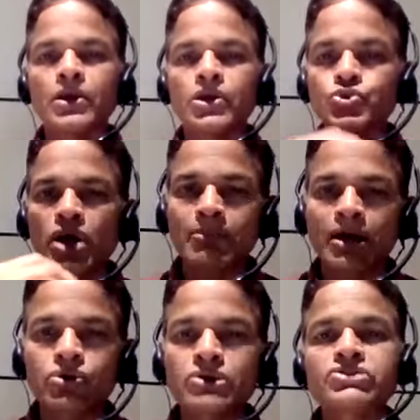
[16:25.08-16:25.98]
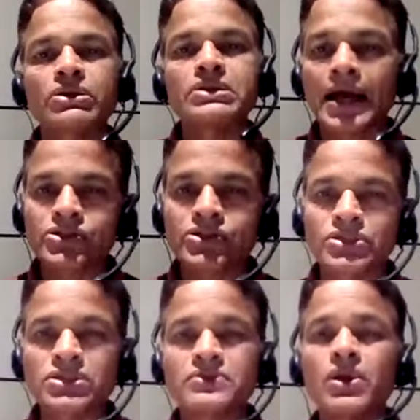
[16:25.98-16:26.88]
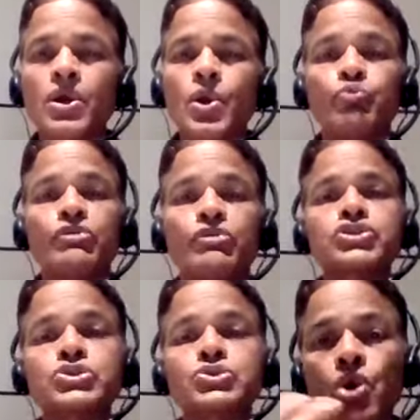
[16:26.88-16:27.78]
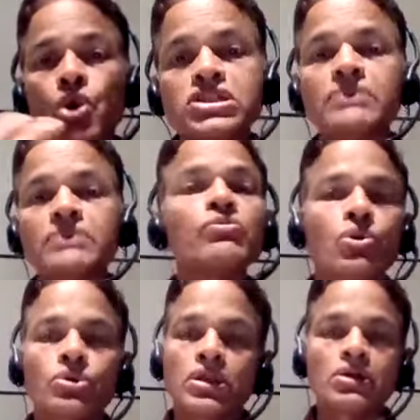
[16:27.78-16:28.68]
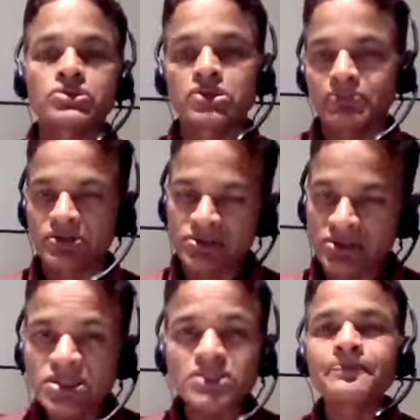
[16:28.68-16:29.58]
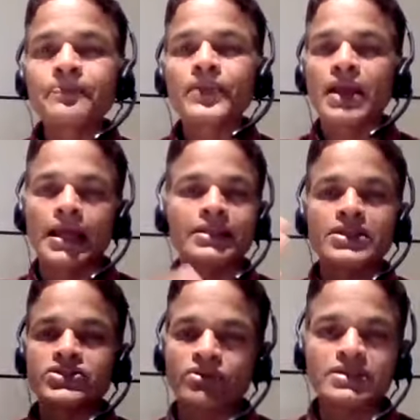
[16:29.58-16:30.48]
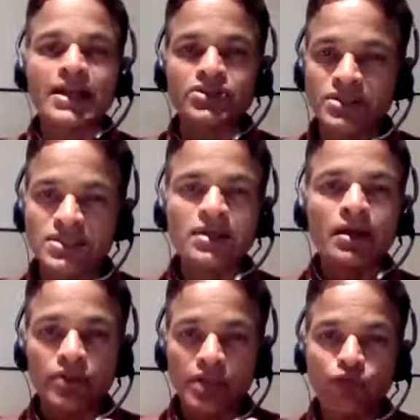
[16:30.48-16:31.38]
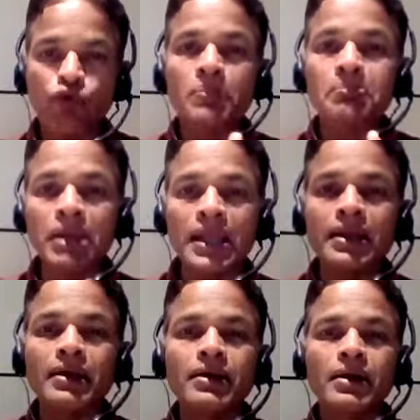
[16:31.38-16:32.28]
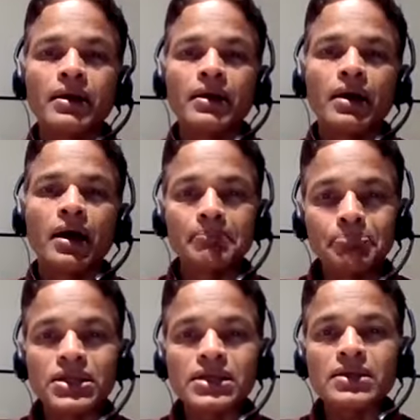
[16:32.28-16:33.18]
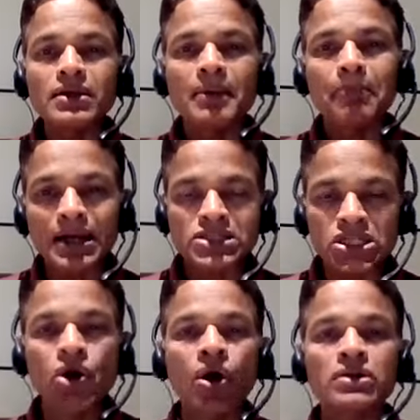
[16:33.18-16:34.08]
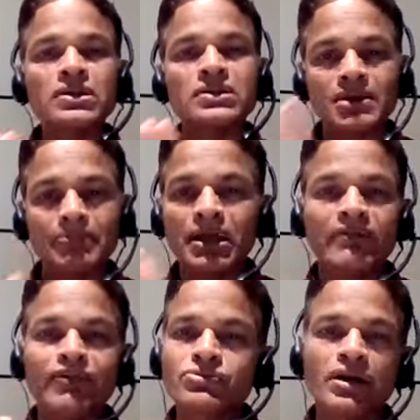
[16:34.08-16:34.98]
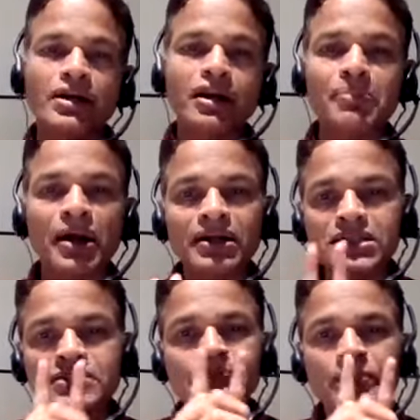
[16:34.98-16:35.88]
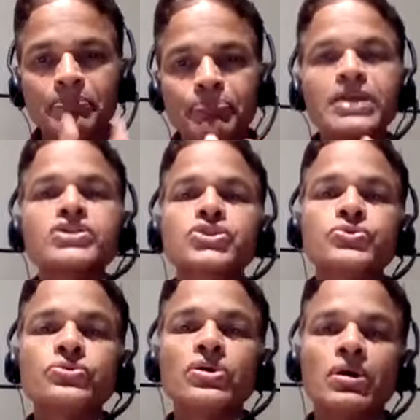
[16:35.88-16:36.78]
you come across transactions which do not seem to be in ordinary course of business, and these transactions therefore may be passing on some benefit to related parties, please do